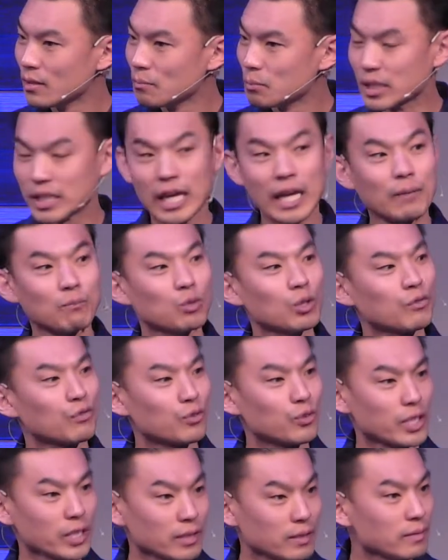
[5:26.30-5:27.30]
became
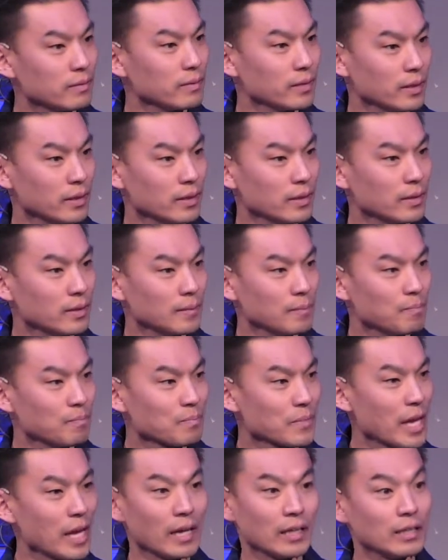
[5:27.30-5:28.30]
Wolverine.
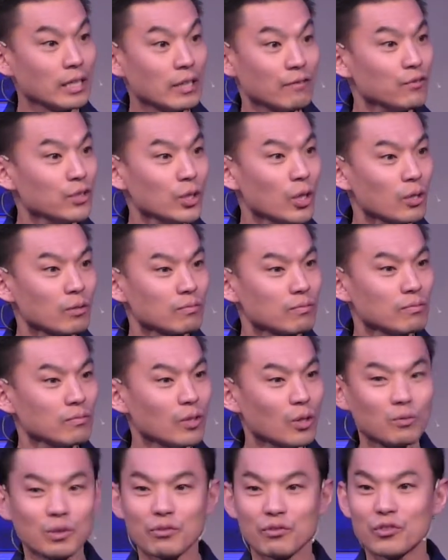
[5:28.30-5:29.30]
And if you don't
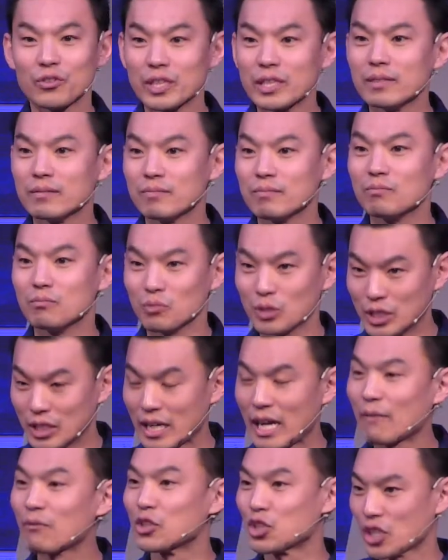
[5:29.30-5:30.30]
know Wolverine, we need
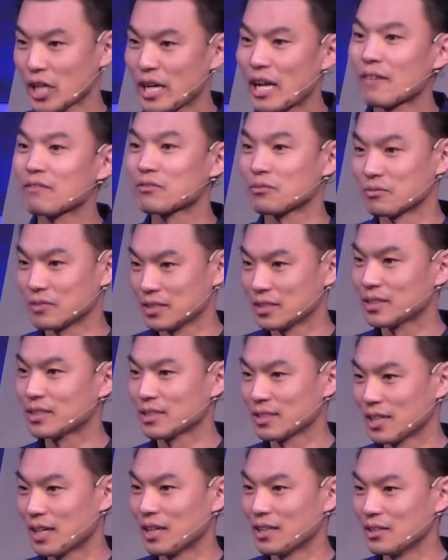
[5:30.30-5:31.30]
to have a chat
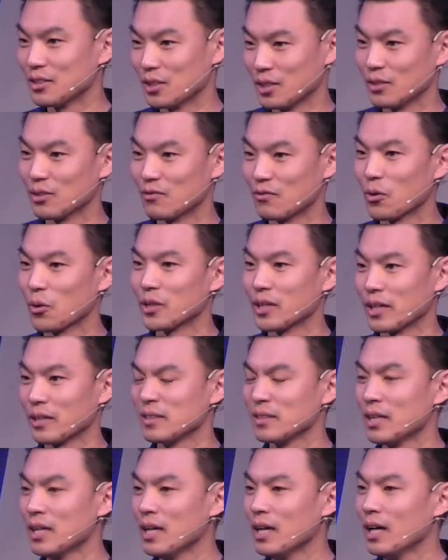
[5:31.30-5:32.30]
afterwards in the foyer.
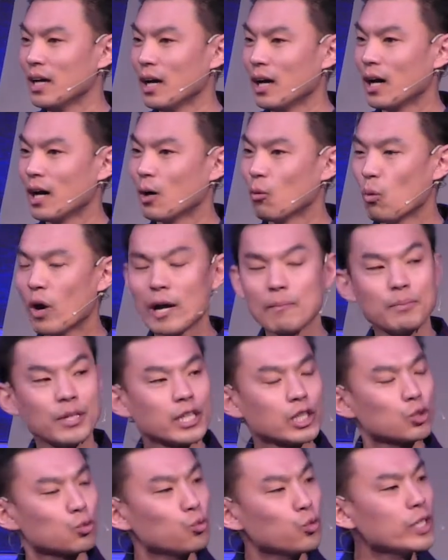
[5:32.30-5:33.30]
Why?
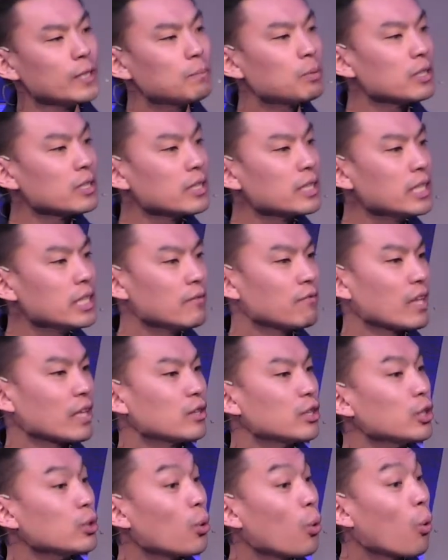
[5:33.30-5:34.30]
Because we believe that
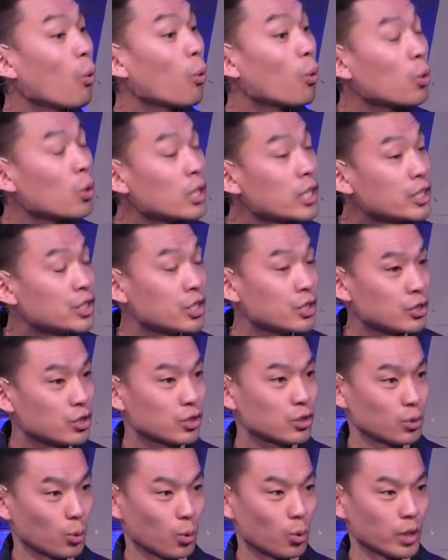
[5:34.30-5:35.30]
the origin
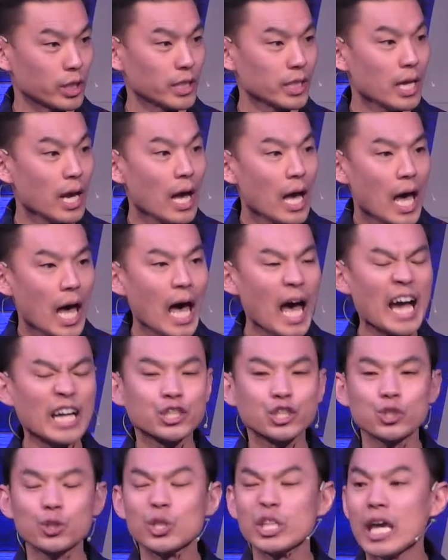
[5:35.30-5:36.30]
story
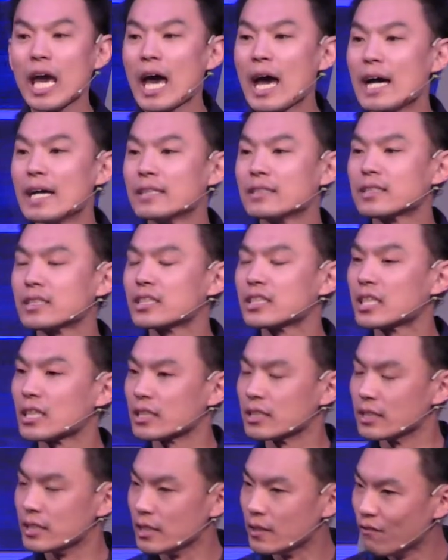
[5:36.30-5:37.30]
actually adds
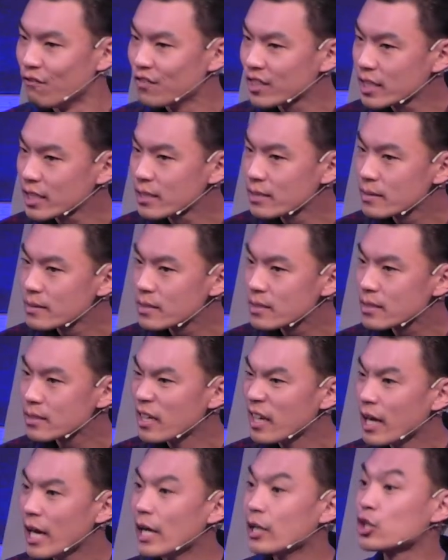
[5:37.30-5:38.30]
significance
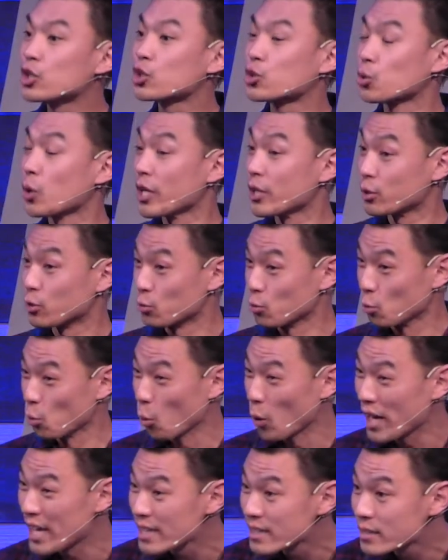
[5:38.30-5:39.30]
and greater
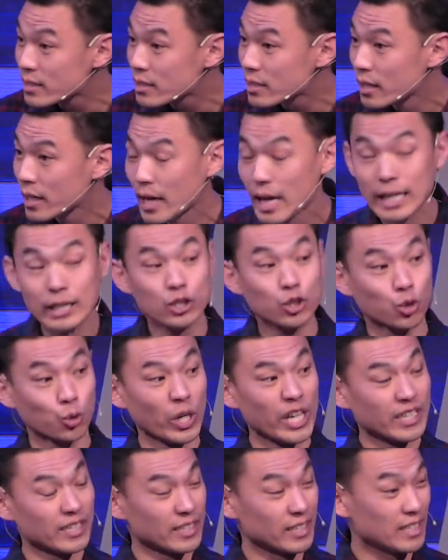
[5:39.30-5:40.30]
weight and
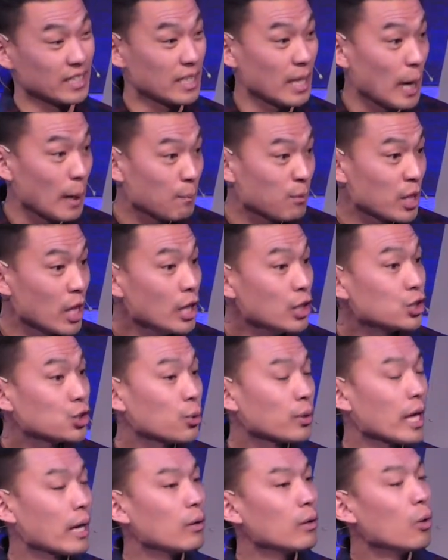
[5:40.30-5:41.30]
greater depth
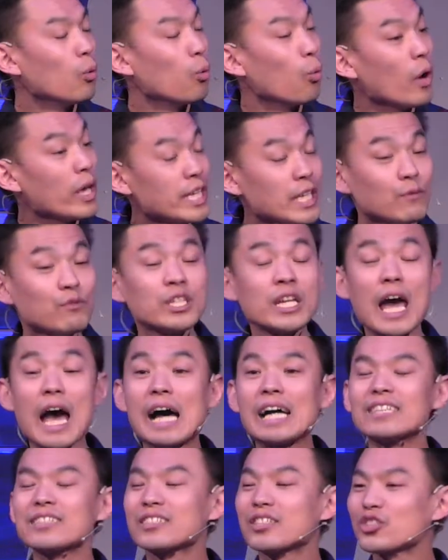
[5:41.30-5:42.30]
so that even
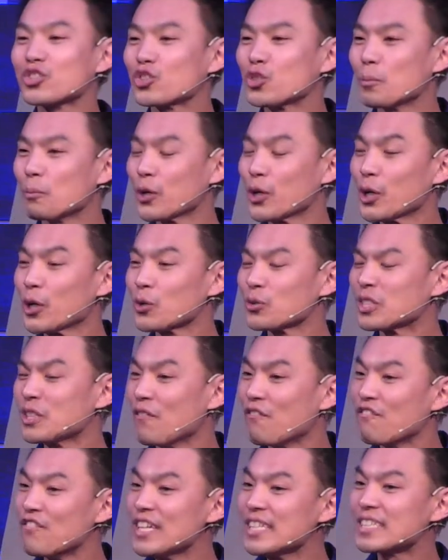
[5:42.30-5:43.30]
as the superhero
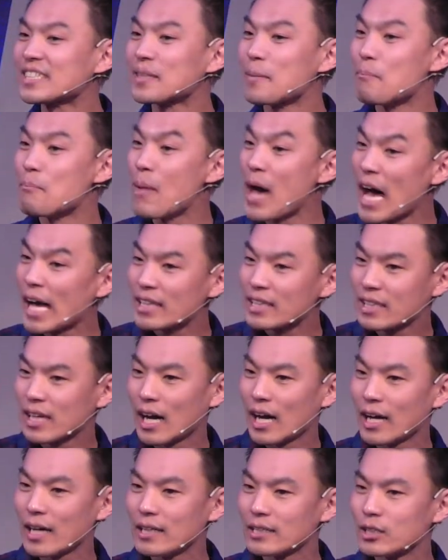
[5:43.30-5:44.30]
defeats the bad
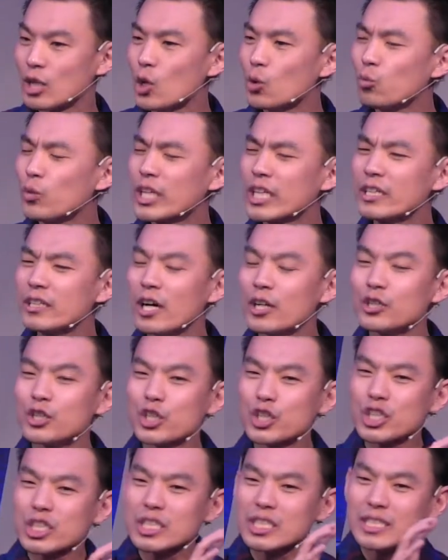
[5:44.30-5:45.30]
guys, we can
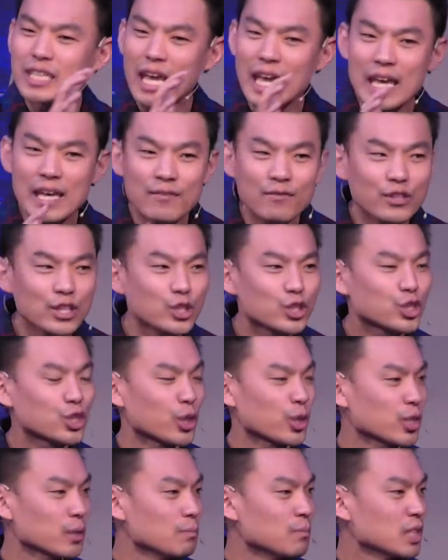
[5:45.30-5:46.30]
understand these
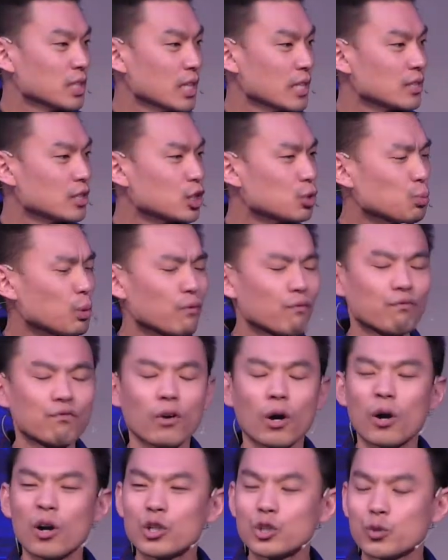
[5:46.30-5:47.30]
circumstances with
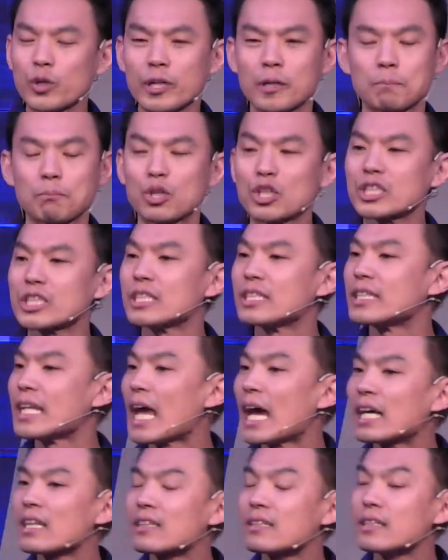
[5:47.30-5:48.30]
far greater
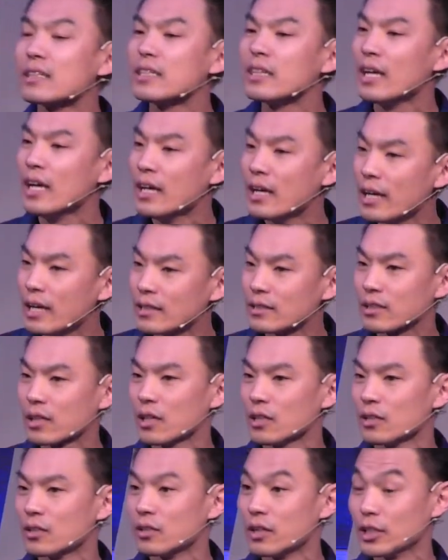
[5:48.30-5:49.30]
personality and
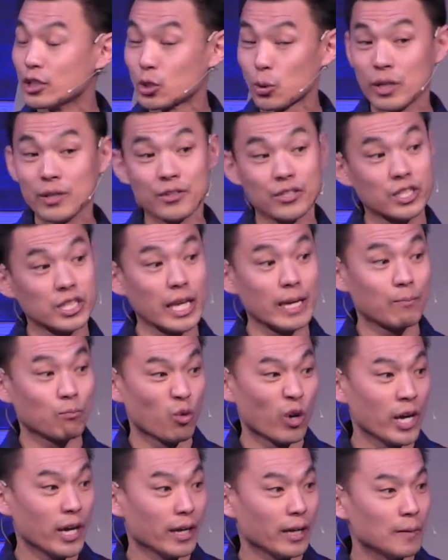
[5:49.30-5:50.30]
color. And so in the same
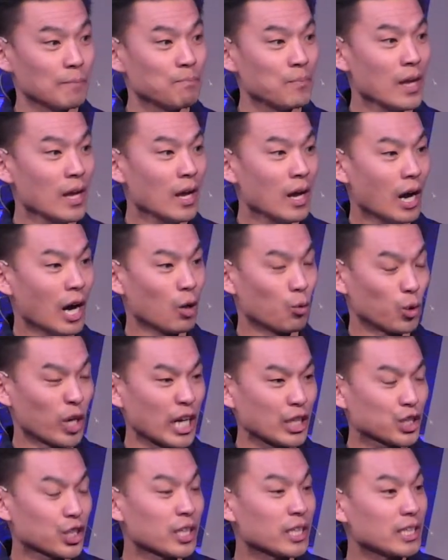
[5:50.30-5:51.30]
way, we're
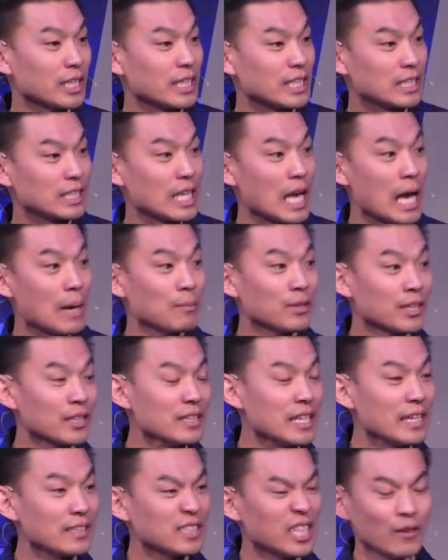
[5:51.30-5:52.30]
actually going to examine the
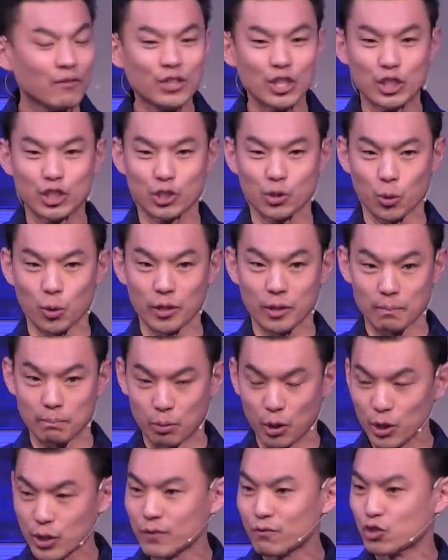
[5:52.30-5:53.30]
nativity story, the
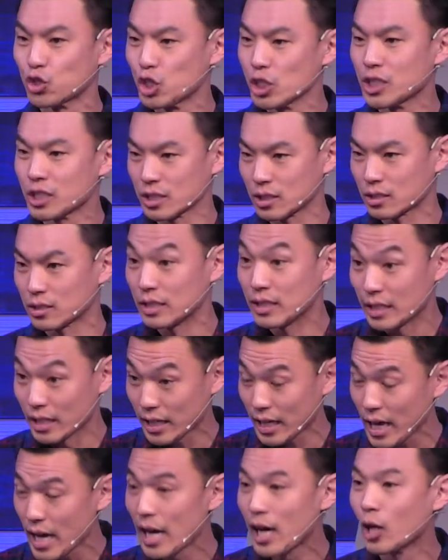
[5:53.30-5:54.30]
birth of Jesus, the
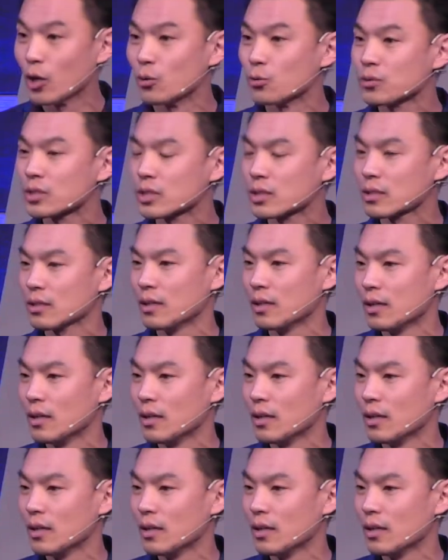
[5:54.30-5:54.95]
account,